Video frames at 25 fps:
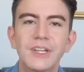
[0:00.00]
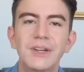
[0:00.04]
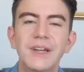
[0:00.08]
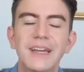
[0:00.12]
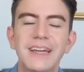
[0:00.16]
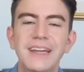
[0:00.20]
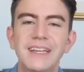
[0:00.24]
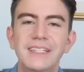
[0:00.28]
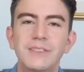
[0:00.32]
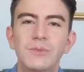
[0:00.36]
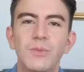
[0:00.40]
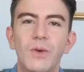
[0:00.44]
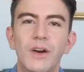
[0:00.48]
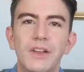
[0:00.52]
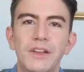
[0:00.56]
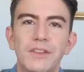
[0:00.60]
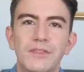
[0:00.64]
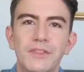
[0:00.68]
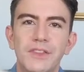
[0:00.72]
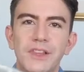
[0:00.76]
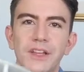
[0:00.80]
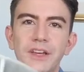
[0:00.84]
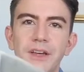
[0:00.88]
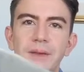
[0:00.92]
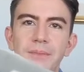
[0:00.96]
So here's one
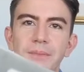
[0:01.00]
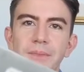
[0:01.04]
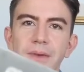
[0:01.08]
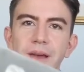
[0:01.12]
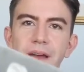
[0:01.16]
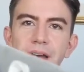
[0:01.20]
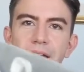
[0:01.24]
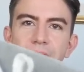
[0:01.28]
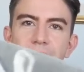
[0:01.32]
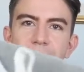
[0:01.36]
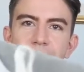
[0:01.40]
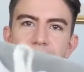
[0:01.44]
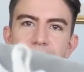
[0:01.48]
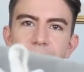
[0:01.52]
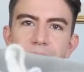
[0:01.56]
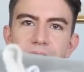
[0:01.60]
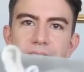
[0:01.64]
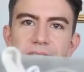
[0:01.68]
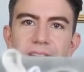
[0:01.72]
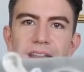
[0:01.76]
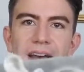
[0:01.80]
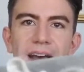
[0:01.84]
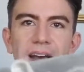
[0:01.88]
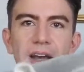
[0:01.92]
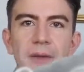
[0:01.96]
of them
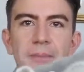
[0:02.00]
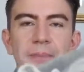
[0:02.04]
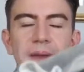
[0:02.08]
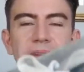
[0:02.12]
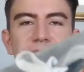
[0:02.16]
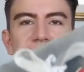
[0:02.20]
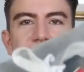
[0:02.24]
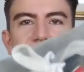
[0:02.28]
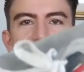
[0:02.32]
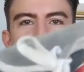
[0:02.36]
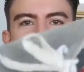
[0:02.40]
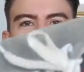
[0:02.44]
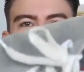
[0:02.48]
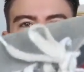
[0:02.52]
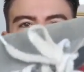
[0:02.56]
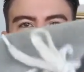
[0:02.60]
that I picked up.